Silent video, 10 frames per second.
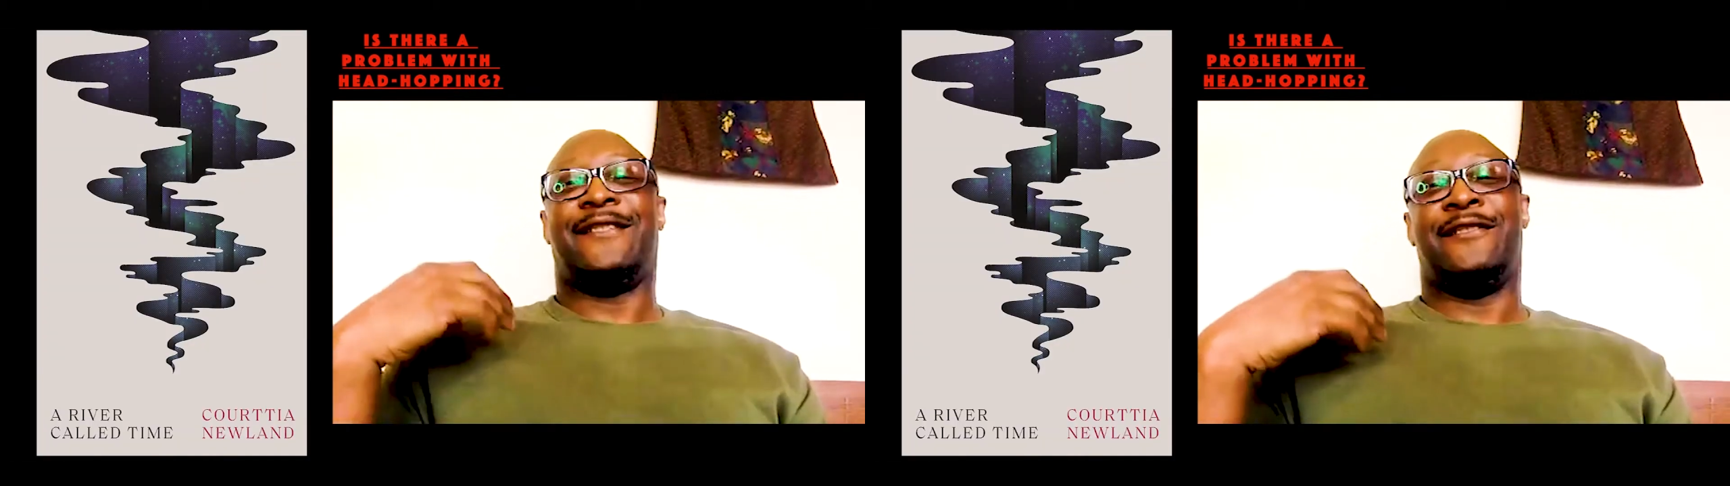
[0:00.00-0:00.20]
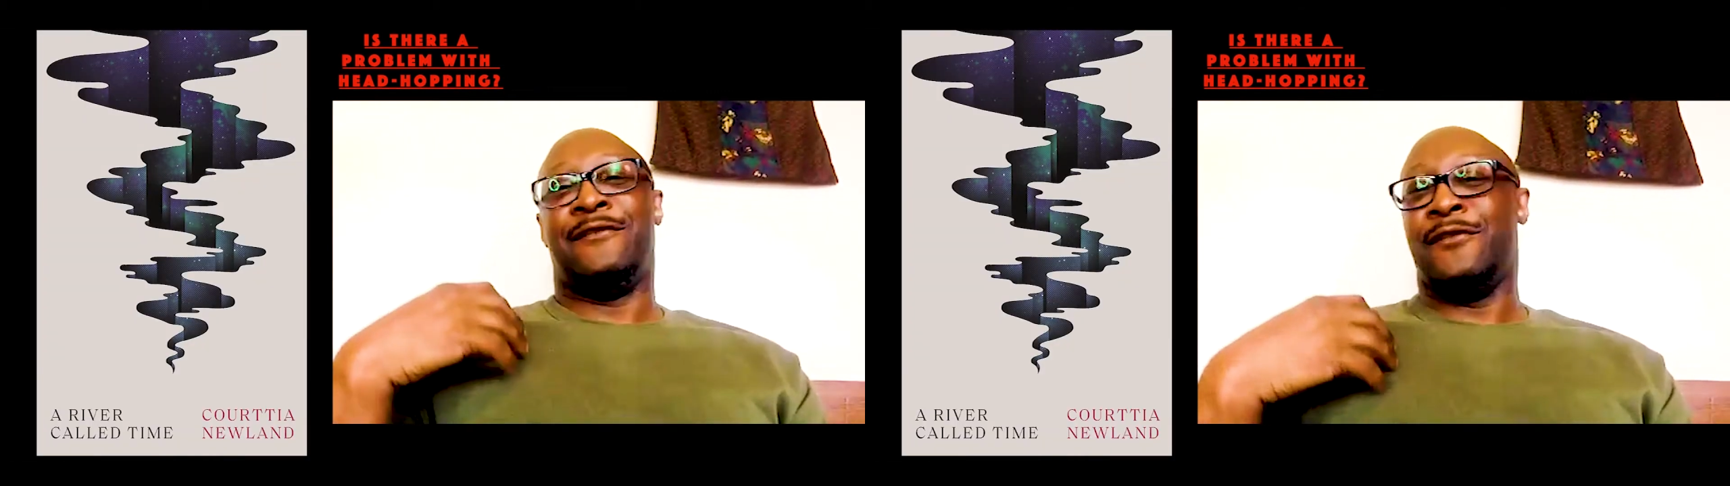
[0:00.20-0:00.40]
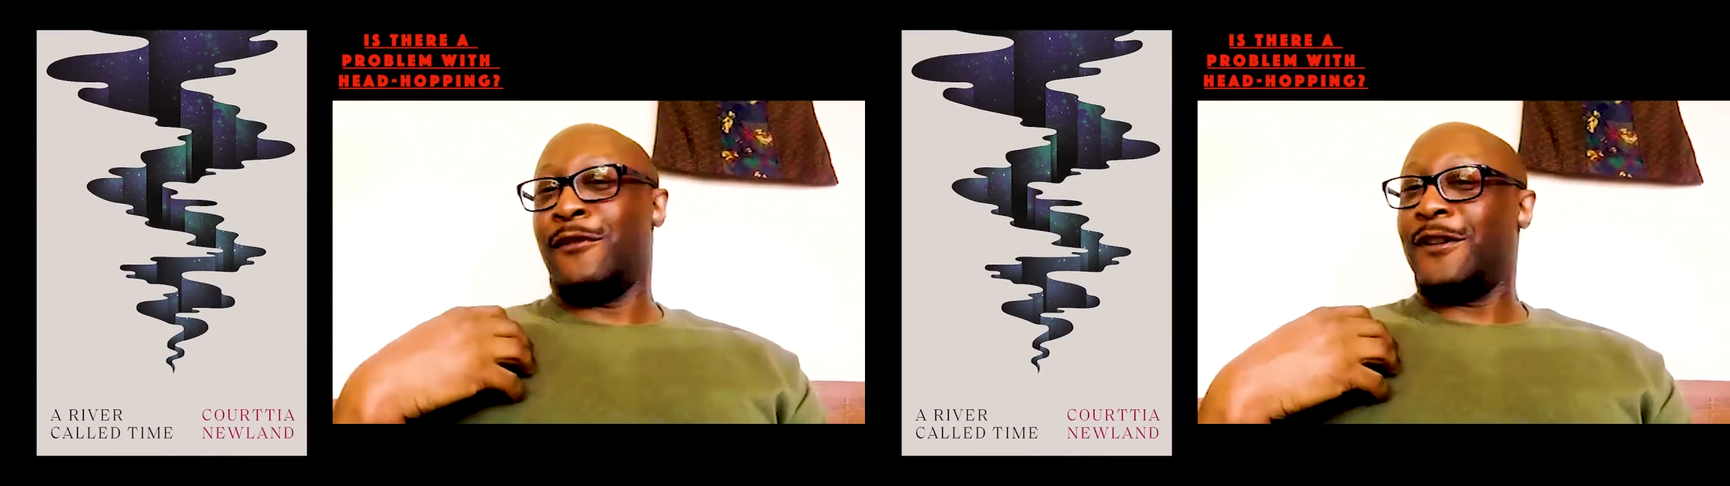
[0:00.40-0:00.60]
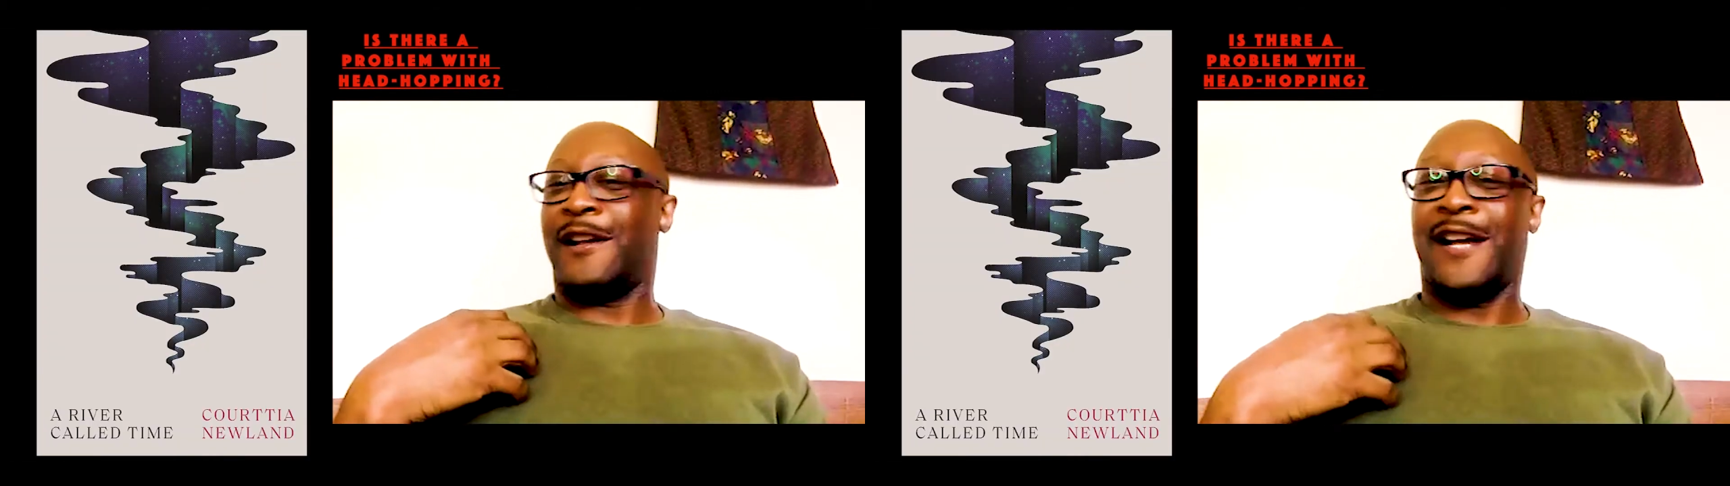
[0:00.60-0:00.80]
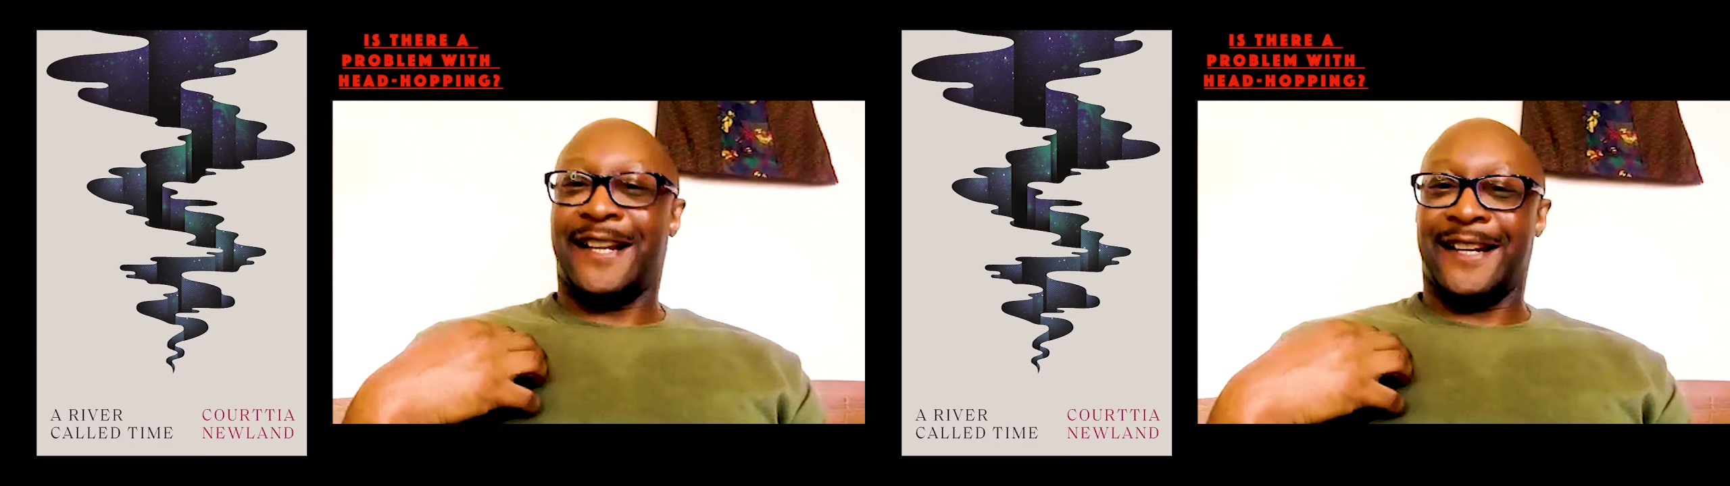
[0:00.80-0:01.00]
do not
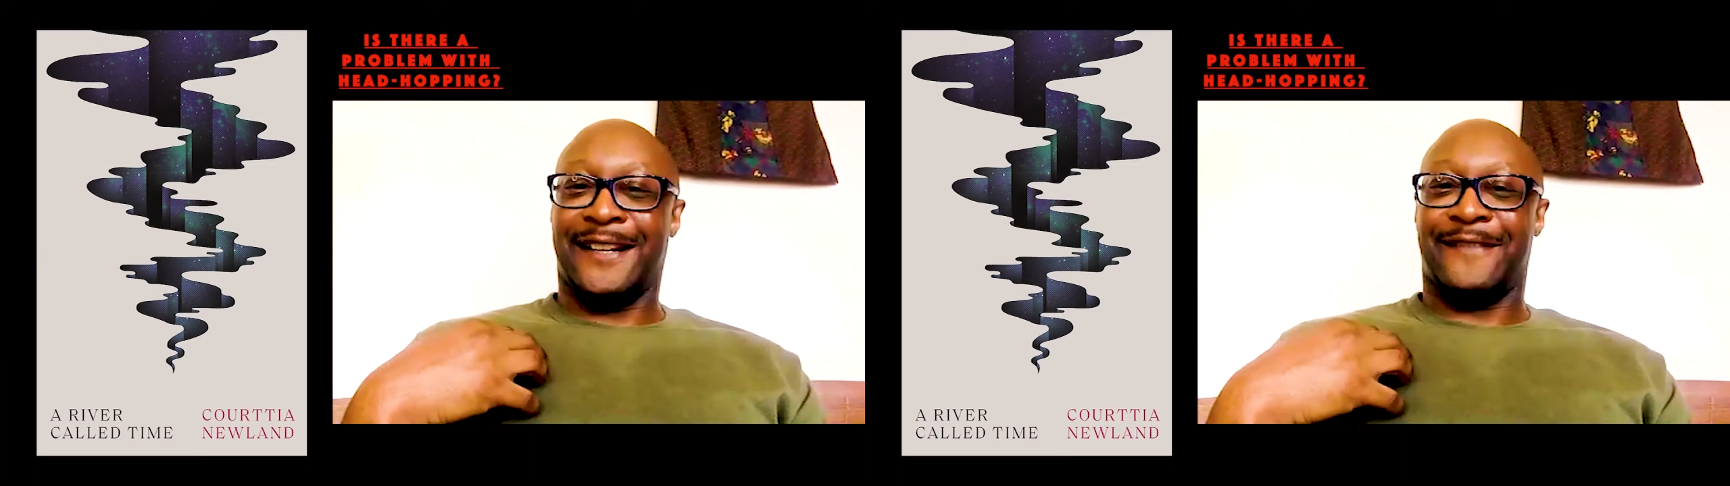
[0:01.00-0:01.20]
like it